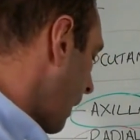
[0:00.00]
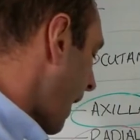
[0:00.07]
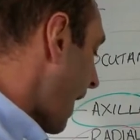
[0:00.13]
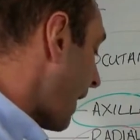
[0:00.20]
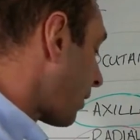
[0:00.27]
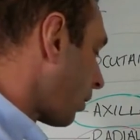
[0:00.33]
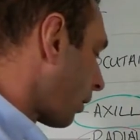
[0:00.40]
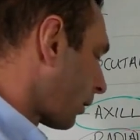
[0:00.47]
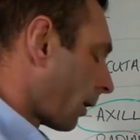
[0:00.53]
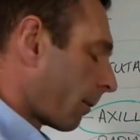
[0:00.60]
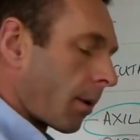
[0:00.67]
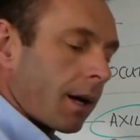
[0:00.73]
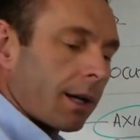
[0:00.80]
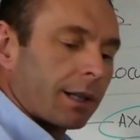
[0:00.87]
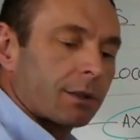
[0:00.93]

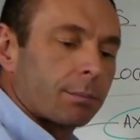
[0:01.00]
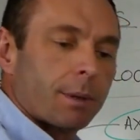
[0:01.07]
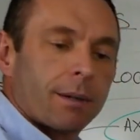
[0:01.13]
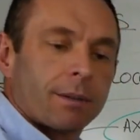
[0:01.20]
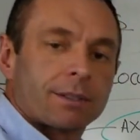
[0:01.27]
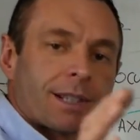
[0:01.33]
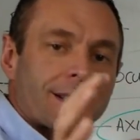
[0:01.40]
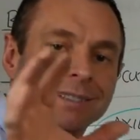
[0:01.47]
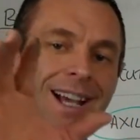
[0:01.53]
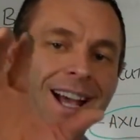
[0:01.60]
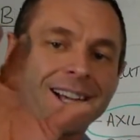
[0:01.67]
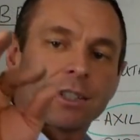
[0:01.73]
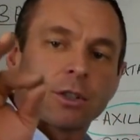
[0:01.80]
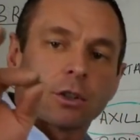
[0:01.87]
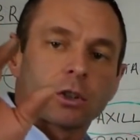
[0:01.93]
pollicis brevis. That's
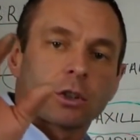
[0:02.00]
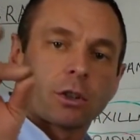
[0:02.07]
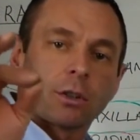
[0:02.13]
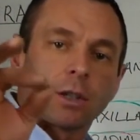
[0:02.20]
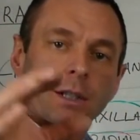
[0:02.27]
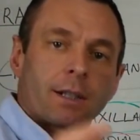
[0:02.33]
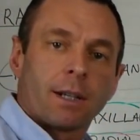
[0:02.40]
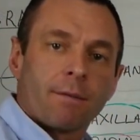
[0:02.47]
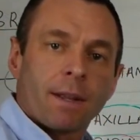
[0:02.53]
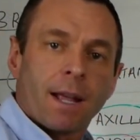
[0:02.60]
adduction, right?